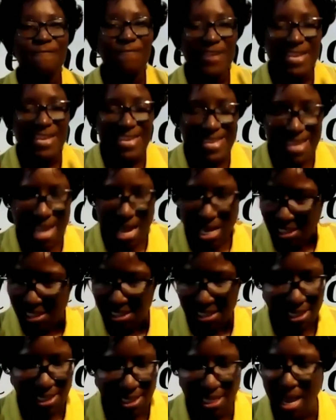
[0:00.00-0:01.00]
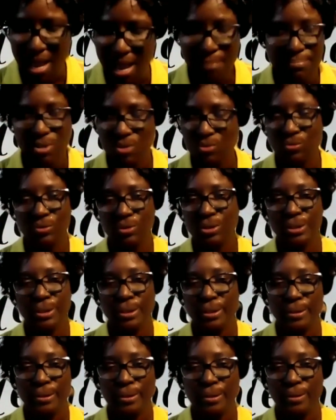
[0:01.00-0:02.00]
financially abused
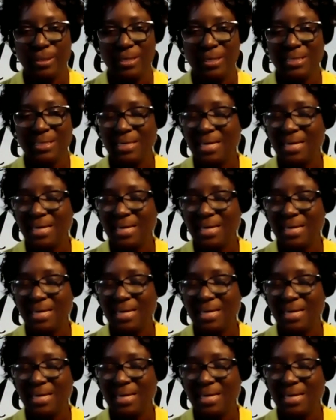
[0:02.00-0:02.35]
her.